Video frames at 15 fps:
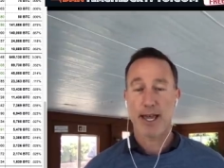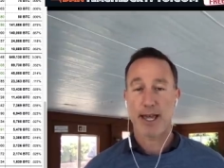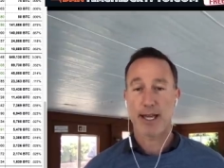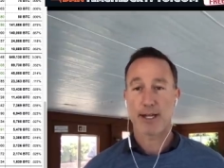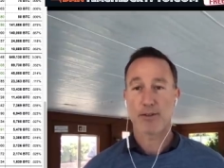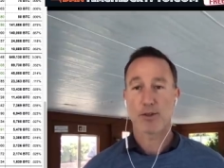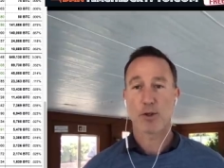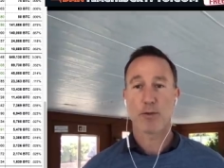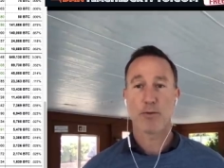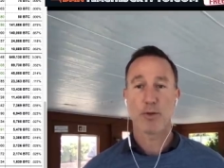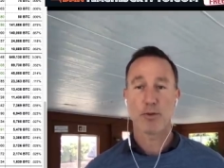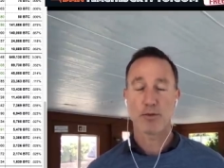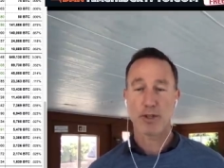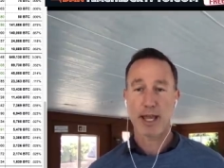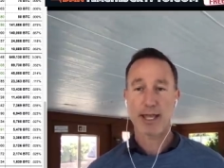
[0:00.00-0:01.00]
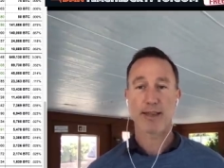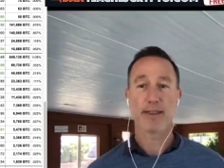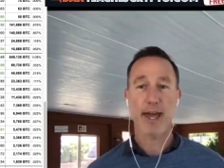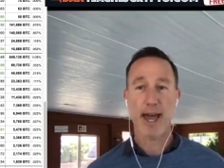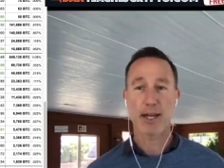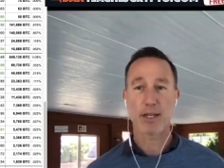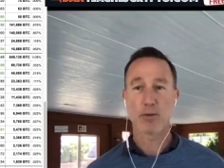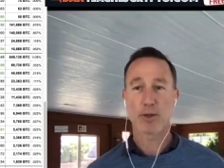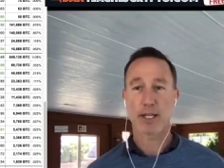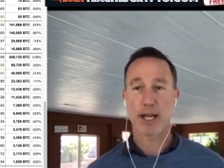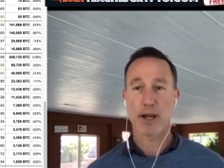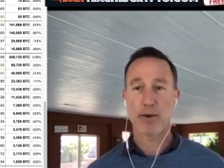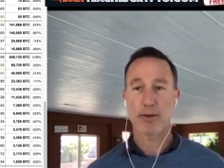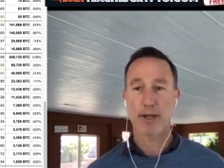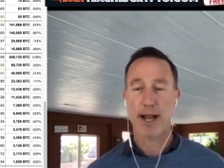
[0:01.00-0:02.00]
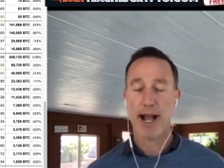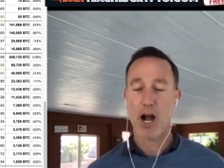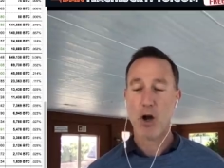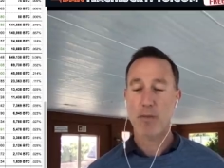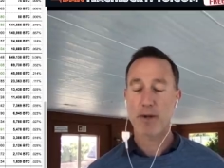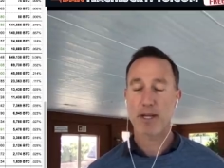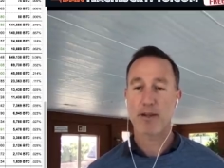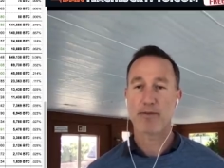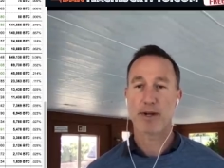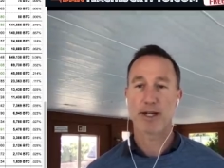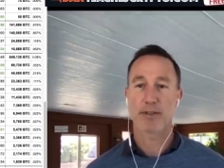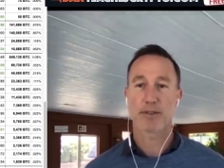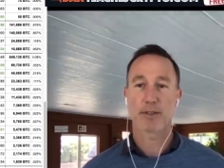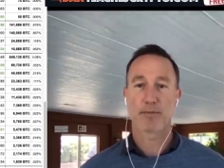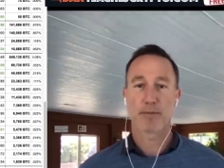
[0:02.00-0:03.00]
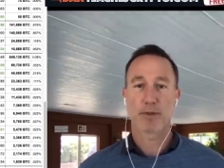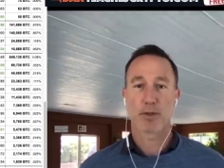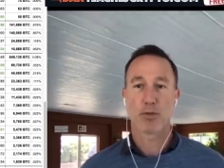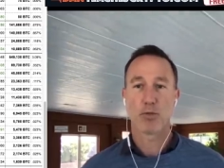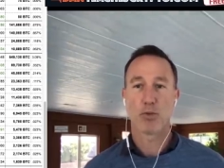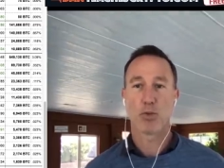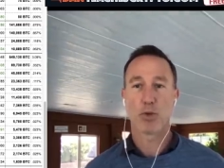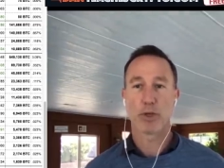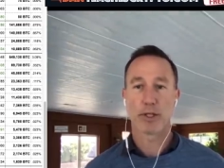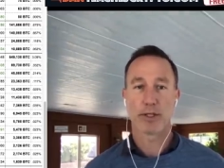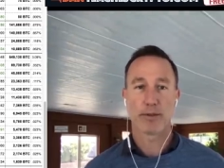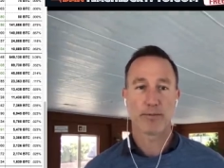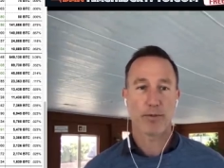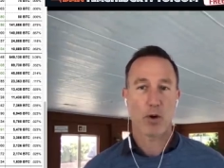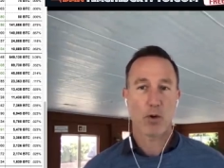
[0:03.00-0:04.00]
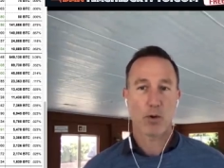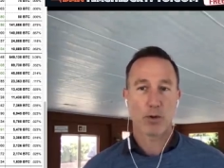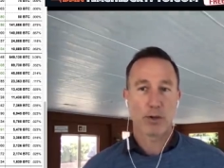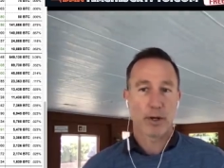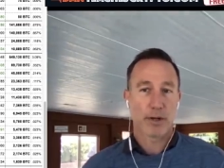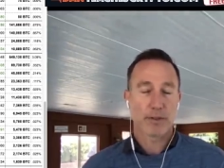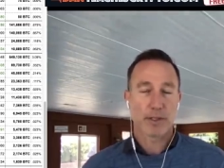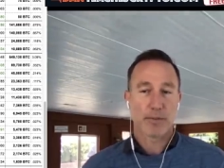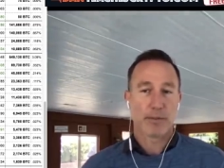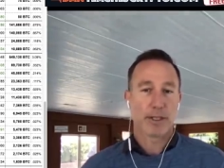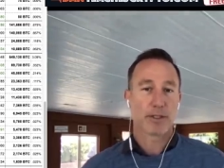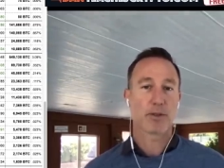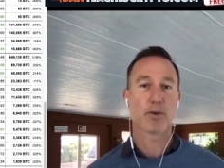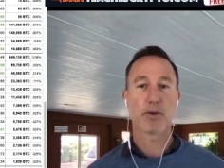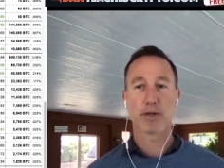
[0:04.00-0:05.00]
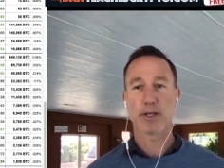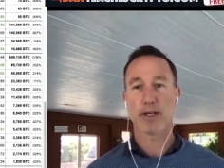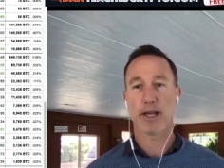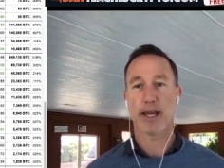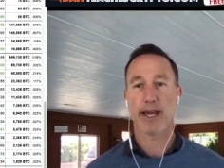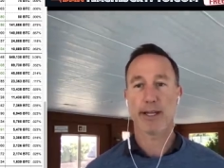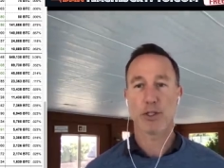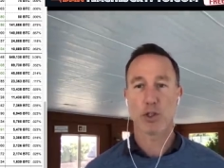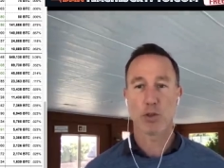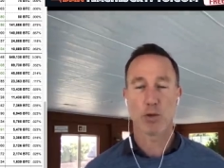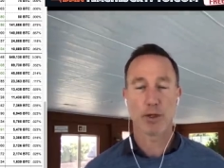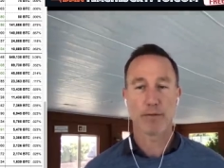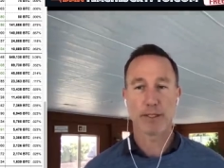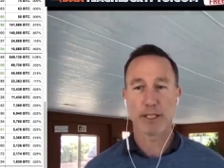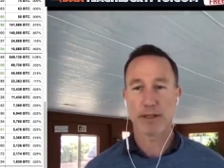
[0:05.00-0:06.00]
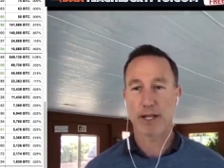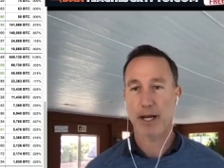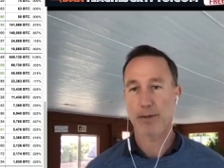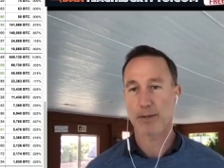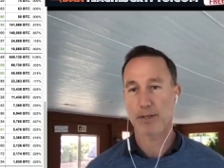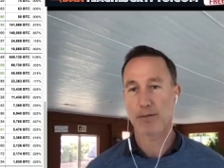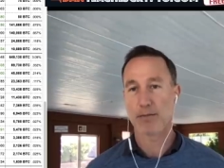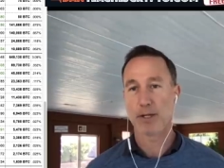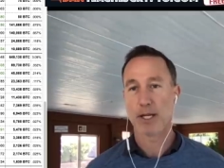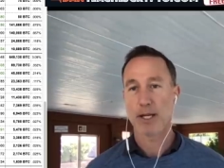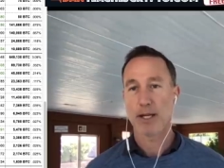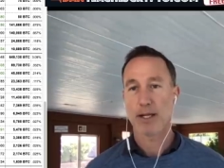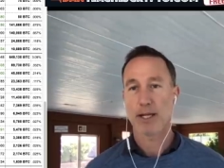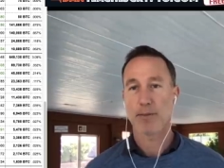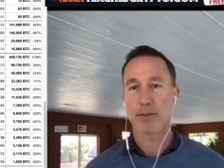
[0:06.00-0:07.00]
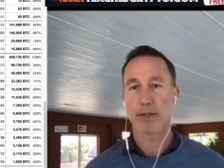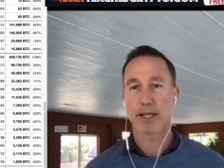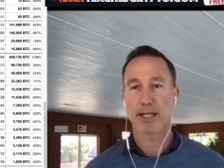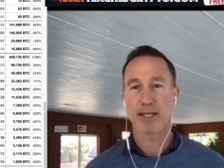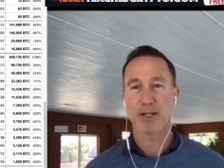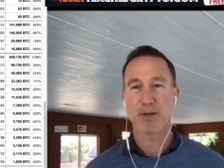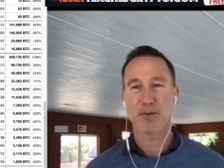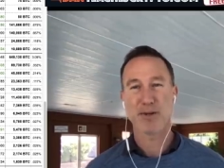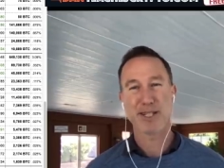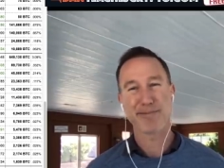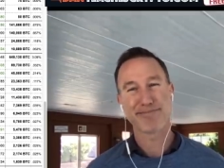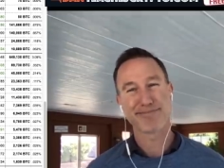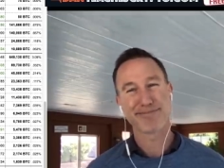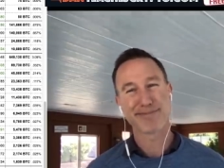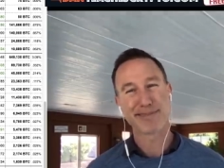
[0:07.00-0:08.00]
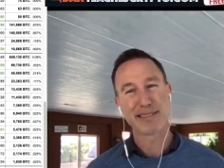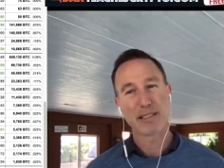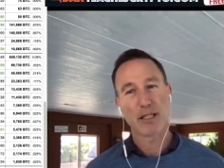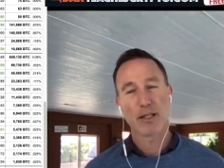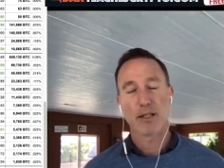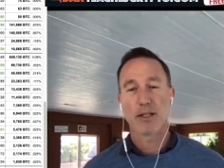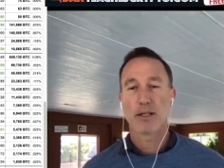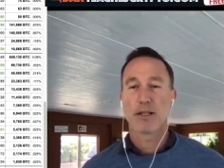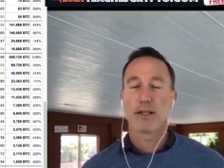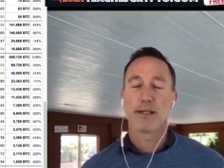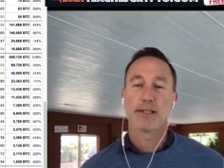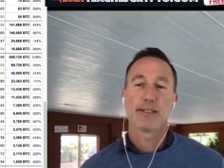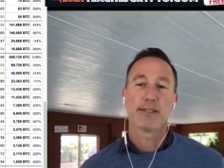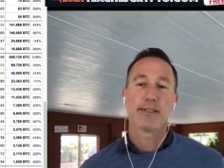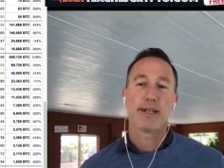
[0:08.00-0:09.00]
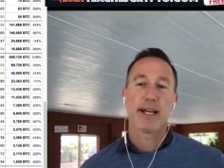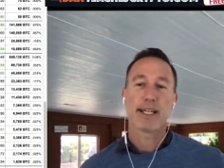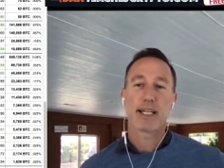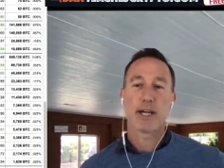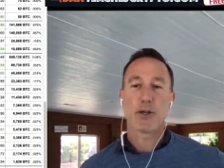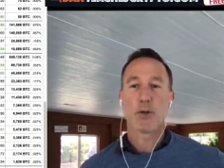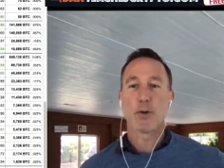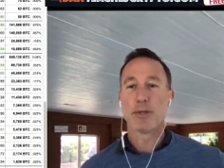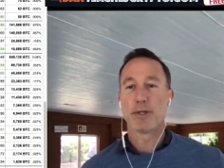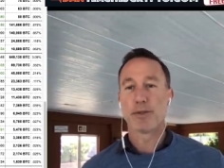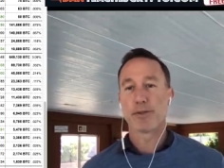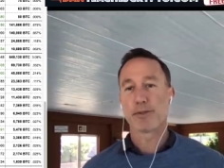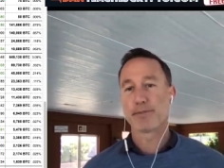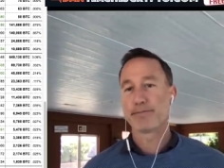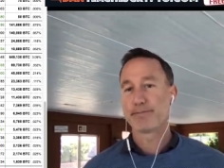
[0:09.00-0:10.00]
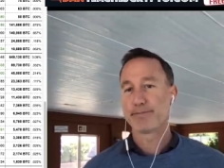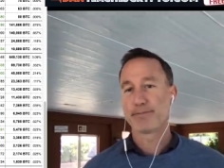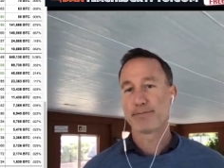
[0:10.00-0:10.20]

And so if you take that into account, how many of us would hold on to Bitcoin at 250,000 and be like, you know what? I got no bills.